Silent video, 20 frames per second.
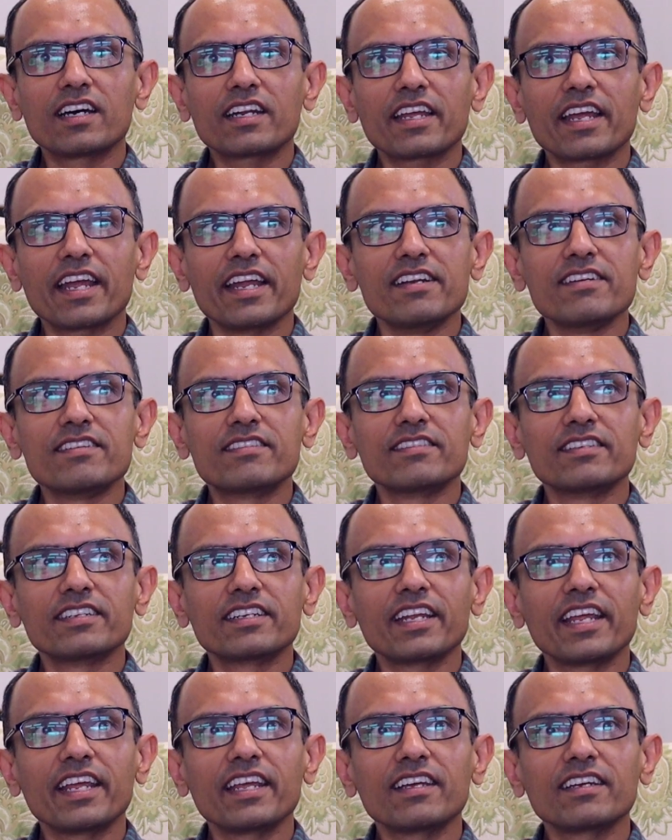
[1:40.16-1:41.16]

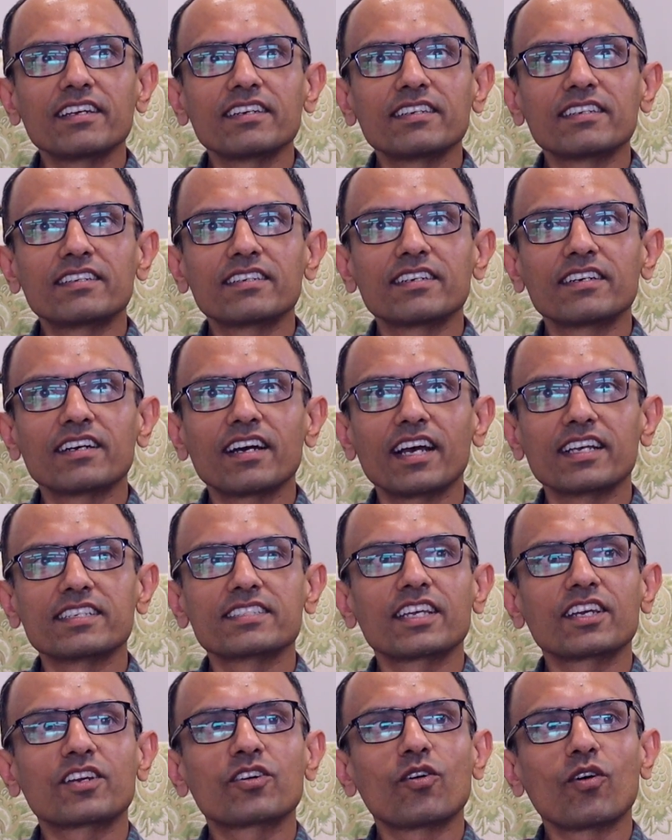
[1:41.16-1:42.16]
entering, as
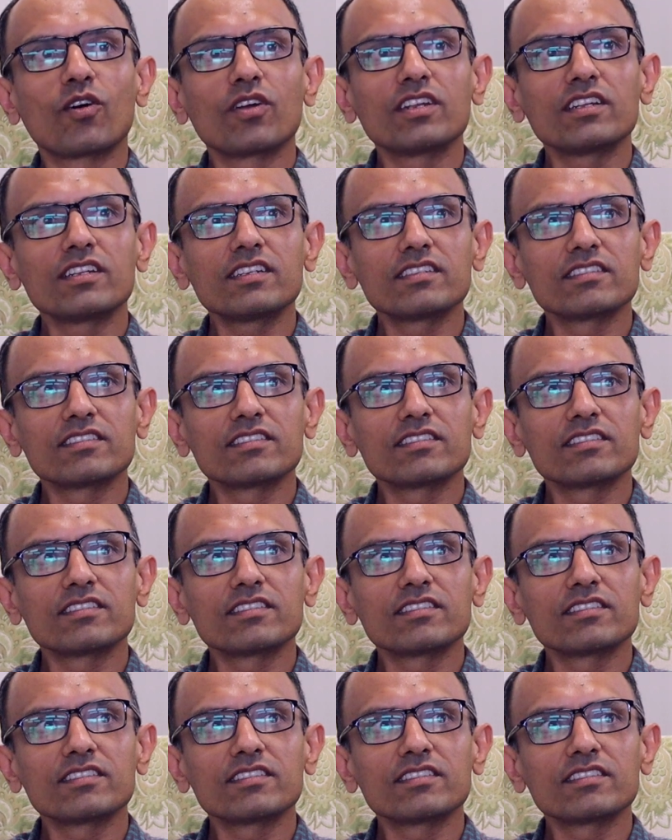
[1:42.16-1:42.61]
they call,